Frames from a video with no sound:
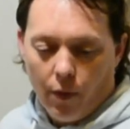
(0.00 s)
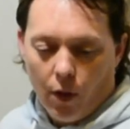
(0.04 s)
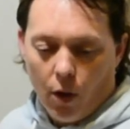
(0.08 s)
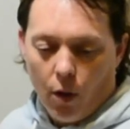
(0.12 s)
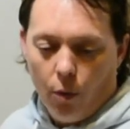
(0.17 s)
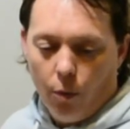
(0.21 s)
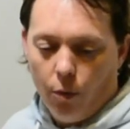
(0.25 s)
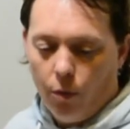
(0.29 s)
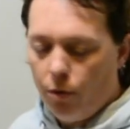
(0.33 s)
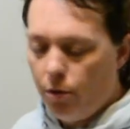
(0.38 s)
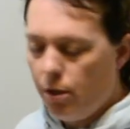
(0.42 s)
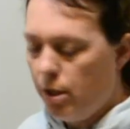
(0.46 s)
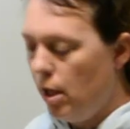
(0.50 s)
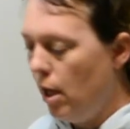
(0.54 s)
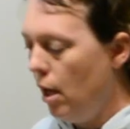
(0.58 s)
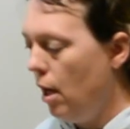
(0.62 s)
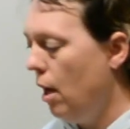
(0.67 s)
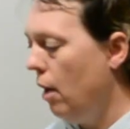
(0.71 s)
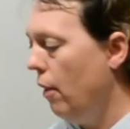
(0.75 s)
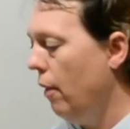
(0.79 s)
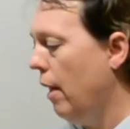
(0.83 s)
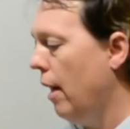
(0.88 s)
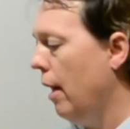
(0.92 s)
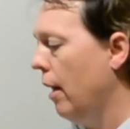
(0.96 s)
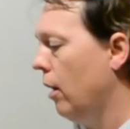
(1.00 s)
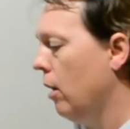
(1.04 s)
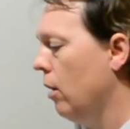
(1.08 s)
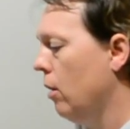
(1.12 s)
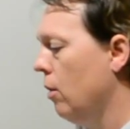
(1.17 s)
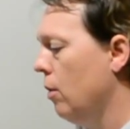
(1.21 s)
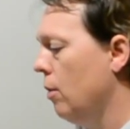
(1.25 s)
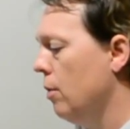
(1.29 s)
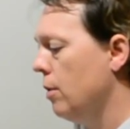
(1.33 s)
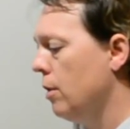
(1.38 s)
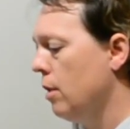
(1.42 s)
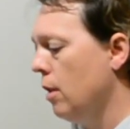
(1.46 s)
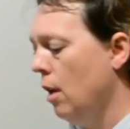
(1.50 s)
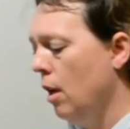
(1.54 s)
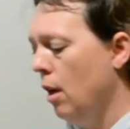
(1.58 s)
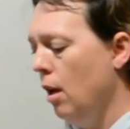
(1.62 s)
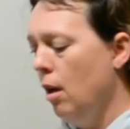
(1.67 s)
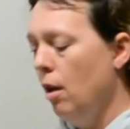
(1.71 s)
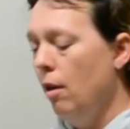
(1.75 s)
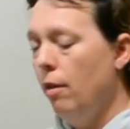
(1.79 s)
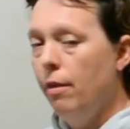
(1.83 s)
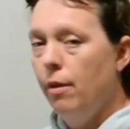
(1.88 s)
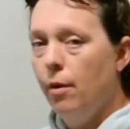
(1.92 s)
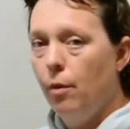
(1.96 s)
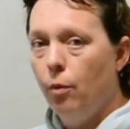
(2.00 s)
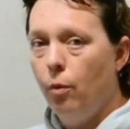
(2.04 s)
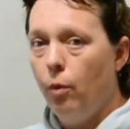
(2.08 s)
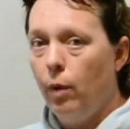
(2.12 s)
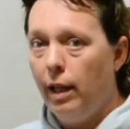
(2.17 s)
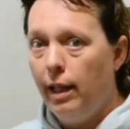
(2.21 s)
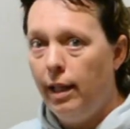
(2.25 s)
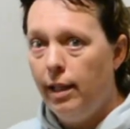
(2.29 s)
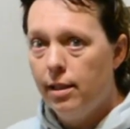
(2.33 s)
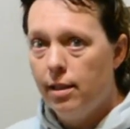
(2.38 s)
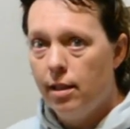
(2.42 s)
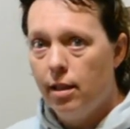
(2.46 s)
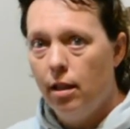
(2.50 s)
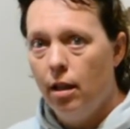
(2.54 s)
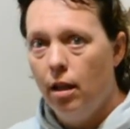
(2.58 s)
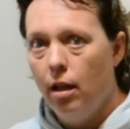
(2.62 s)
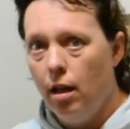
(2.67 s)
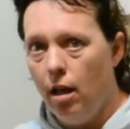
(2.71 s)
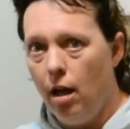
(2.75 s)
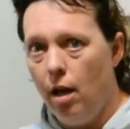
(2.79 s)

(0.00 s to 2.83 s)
we'll see how that goes. The wheat,